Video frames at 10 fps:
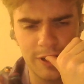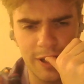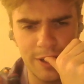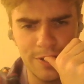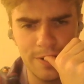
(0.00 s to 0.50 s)

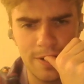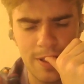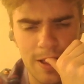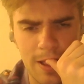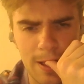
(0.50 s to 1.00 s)
can I do?
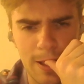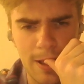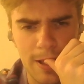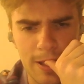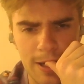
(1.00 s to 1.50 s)

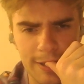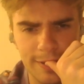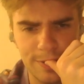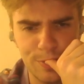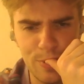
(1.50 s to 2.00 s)
I
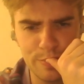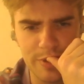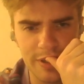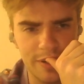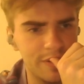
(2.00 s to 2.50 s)
don't
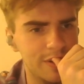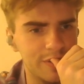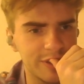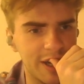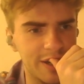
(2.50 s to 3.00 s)
remember now
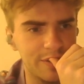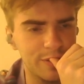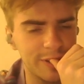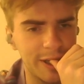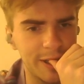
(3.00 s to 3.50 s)

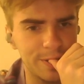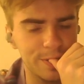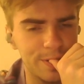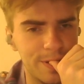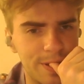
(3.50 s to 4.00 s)
what I can do.